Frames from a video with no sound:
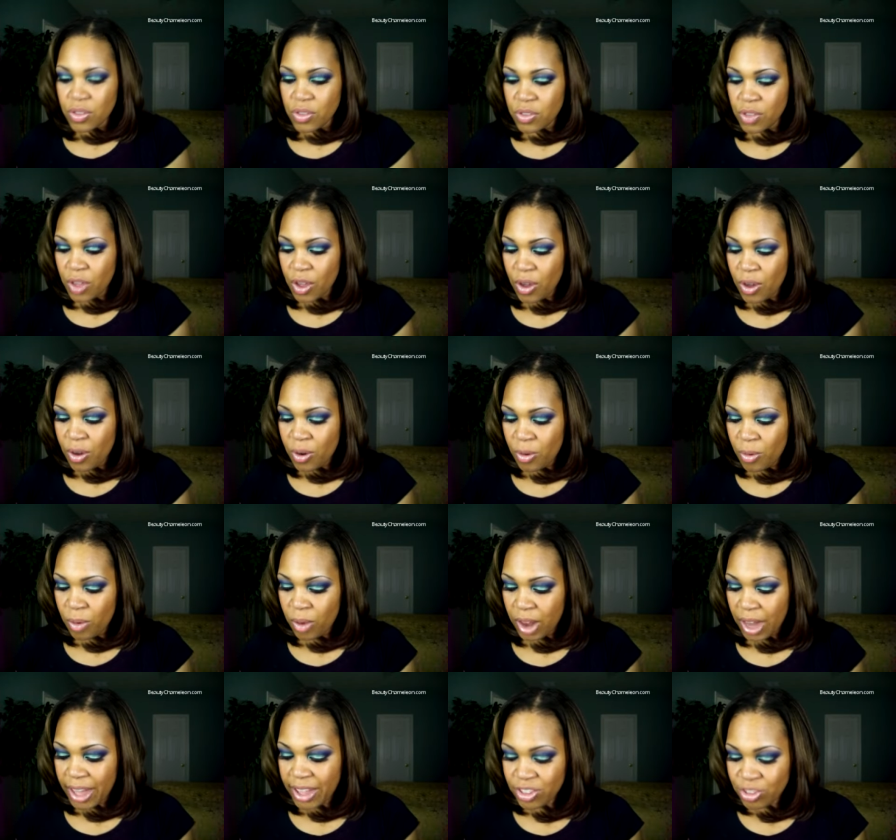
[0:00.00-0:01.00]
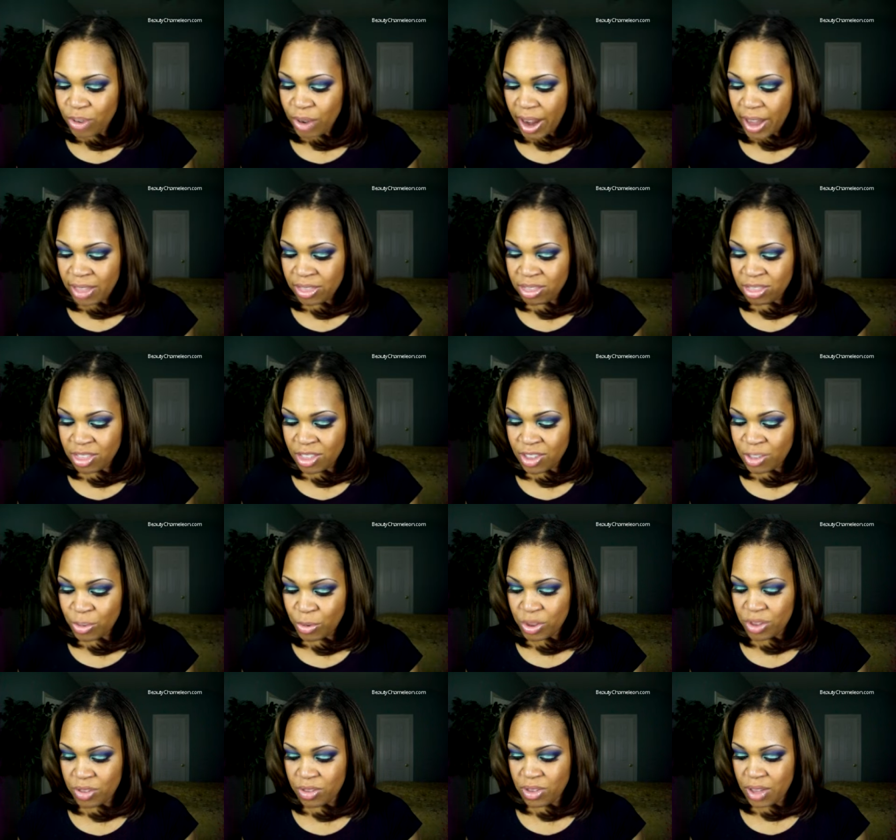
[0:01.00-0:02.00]
So when I tried this
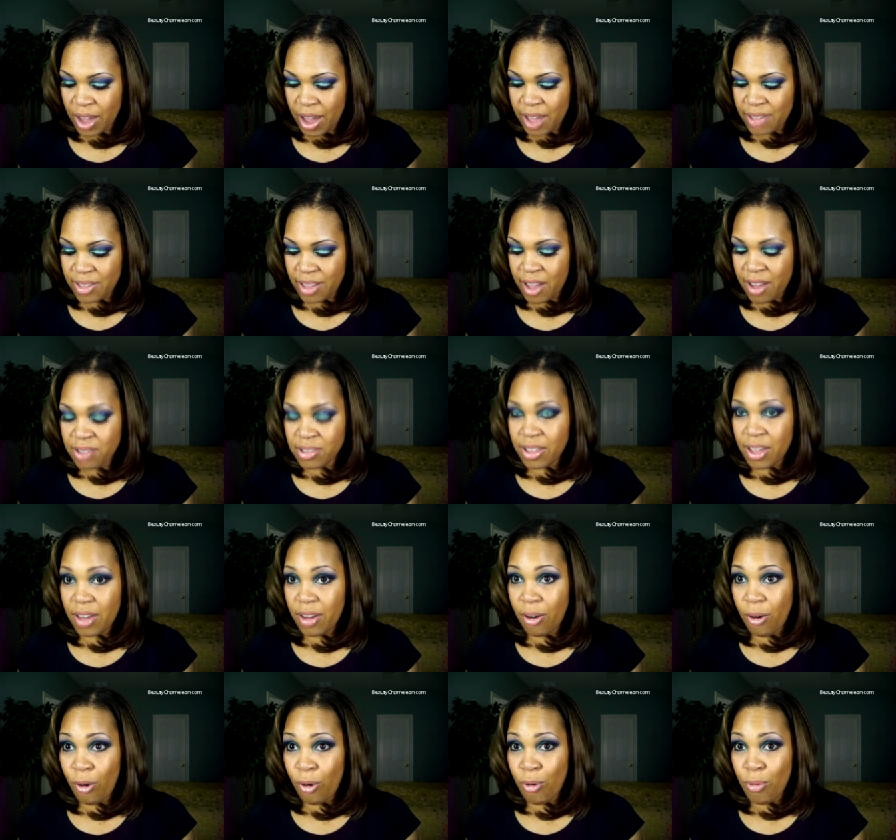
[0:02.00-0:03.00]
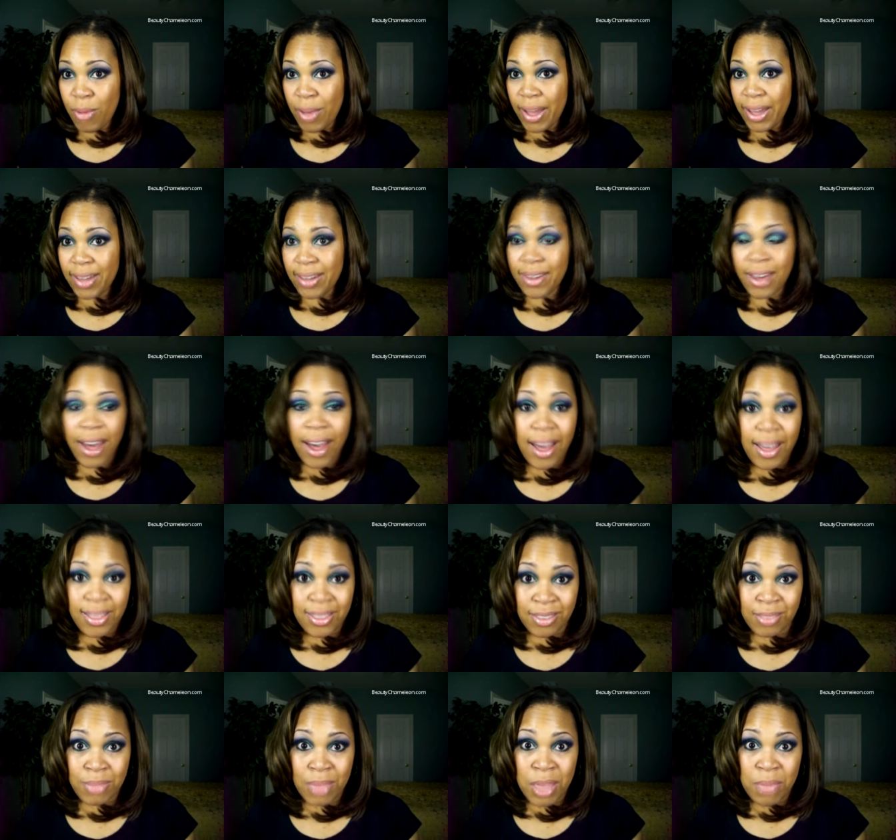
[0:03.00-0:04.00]
one, you guys, I was like, oh my god,
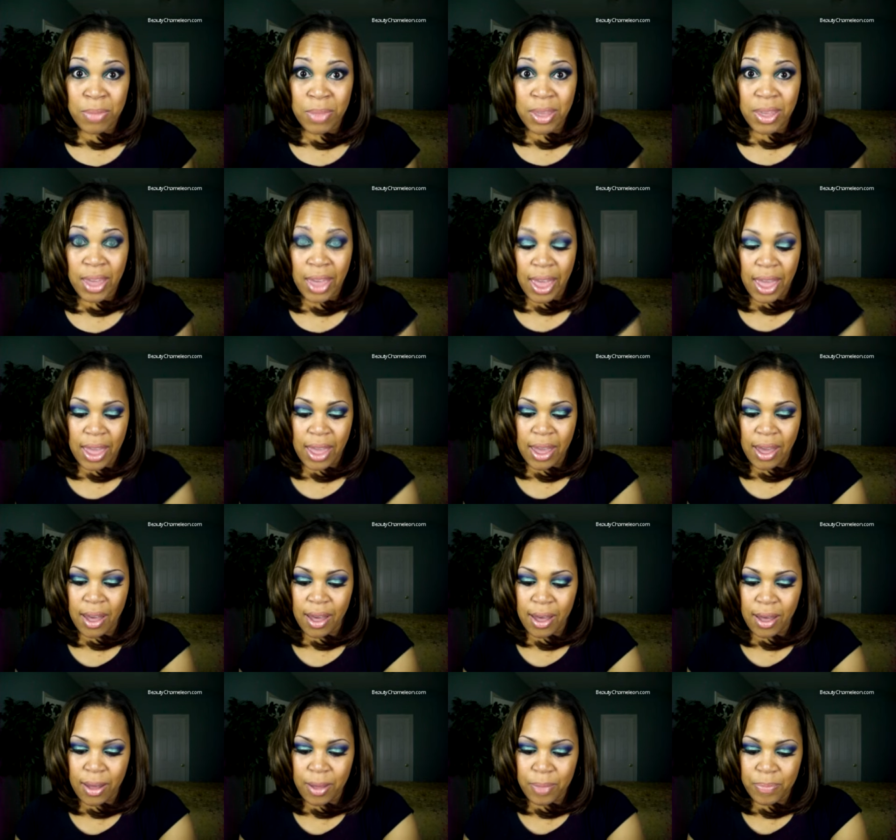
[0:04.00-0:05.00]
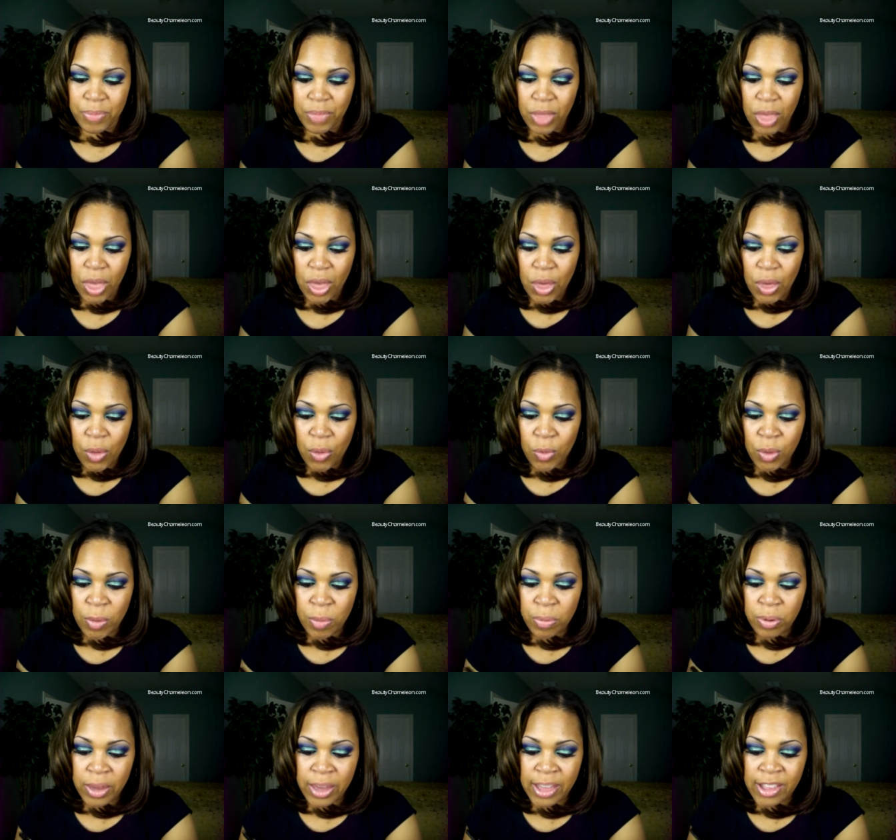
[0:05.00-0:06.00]
this may be a um,
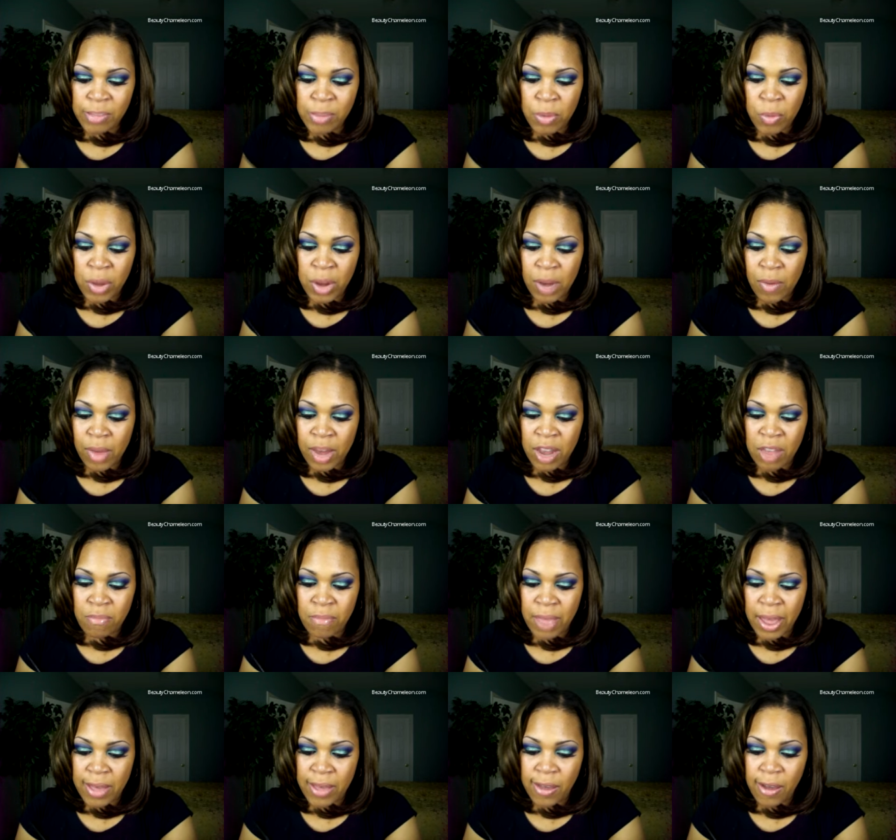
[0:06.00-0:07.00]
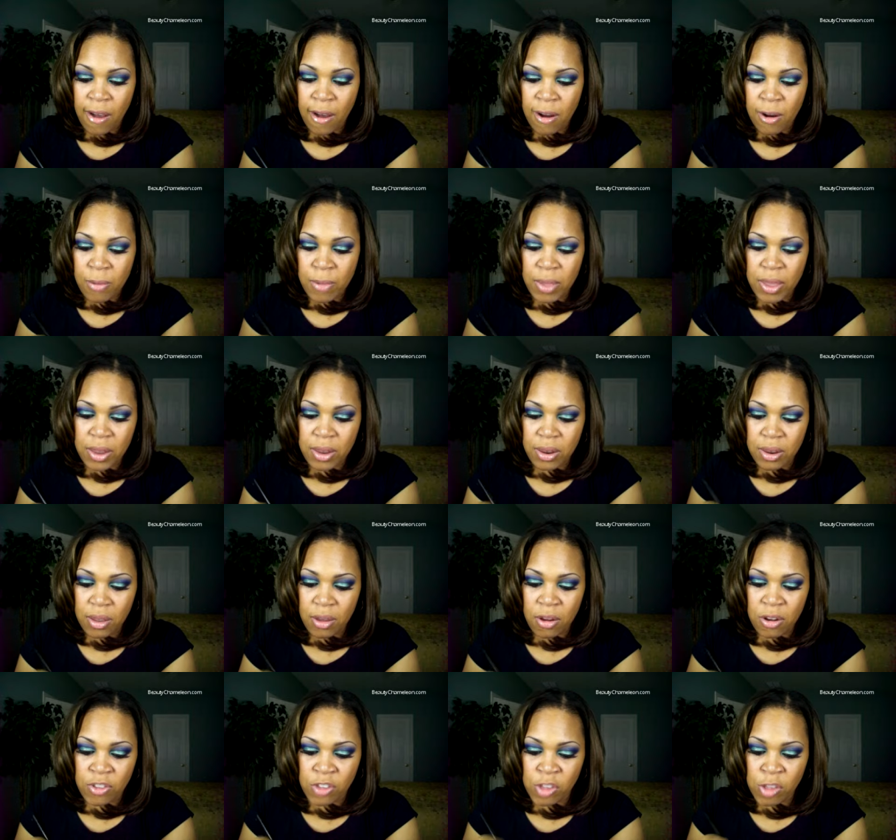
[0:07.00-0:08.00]
replacement when I run out of my carbon,
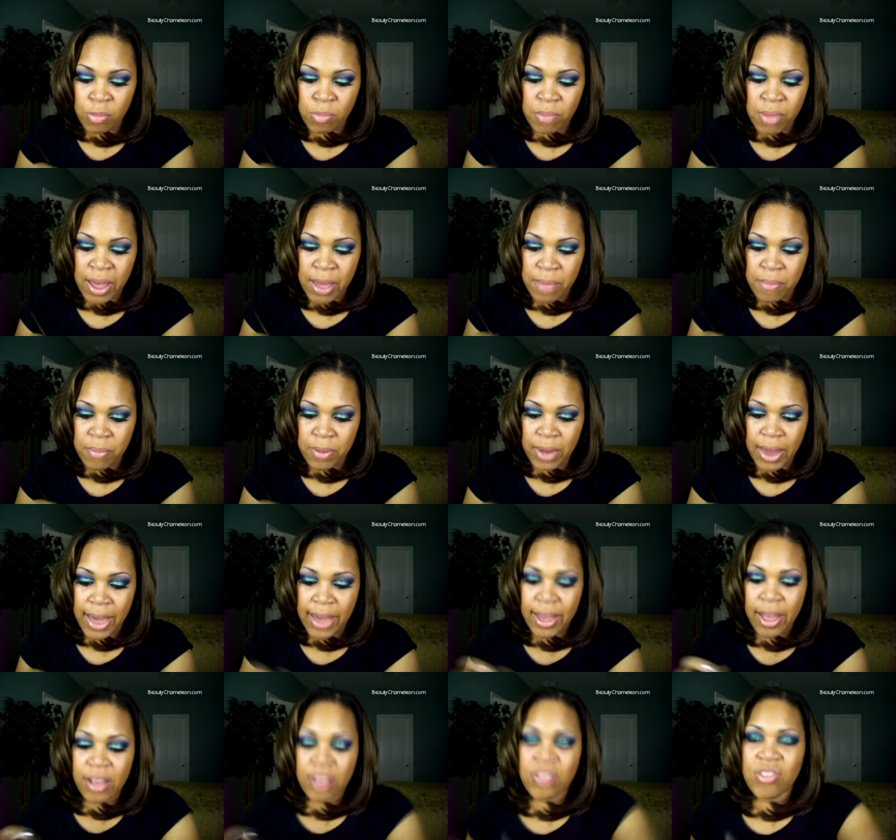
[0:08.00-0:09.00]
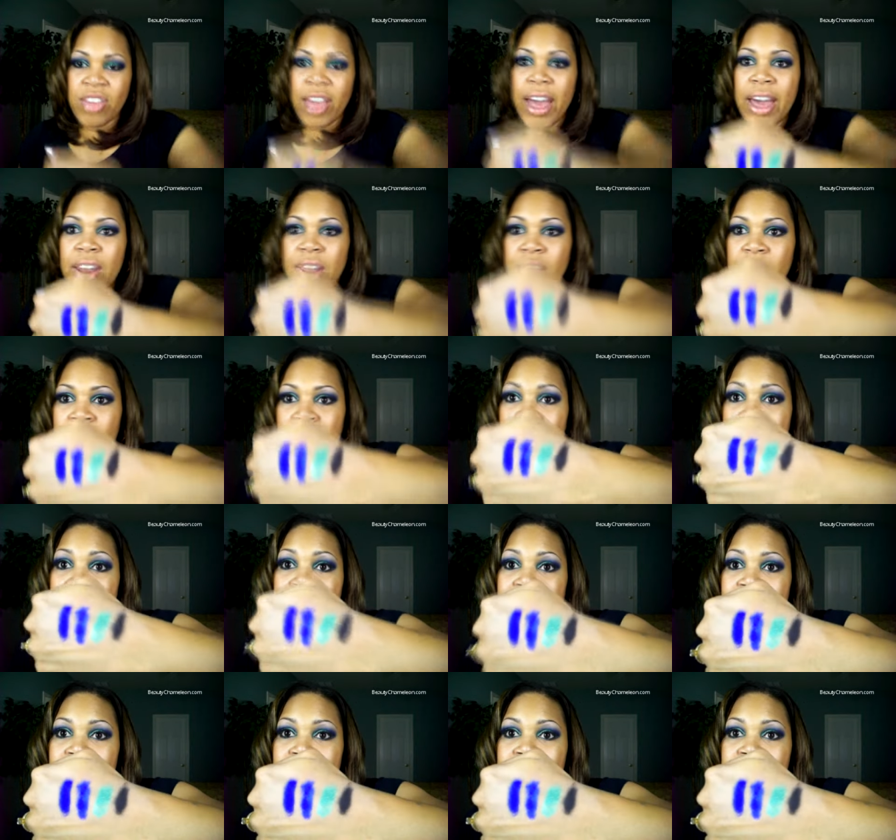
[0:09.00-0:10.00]
or excuse me, my blackout shadow.
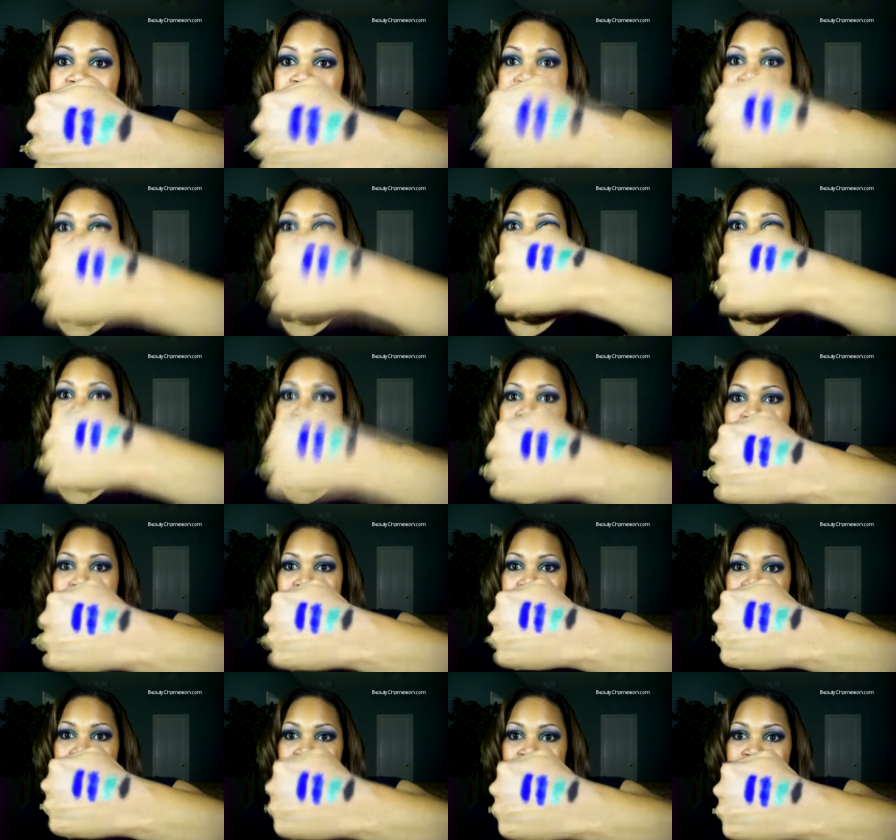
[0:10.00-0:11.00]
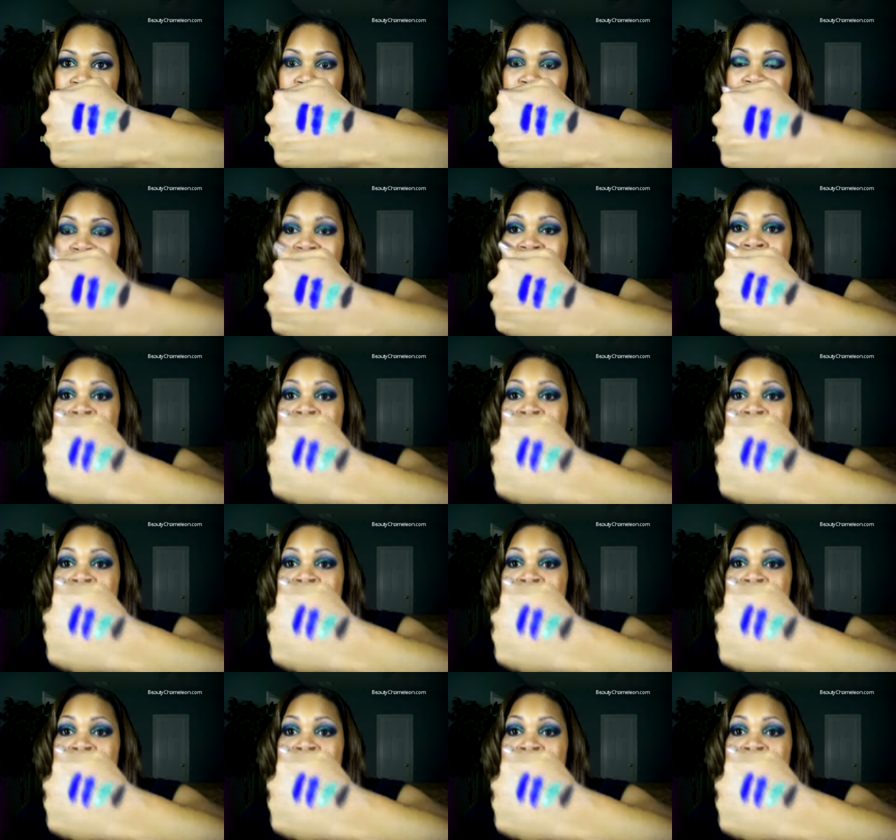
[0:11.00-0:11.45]
This is black, you guys.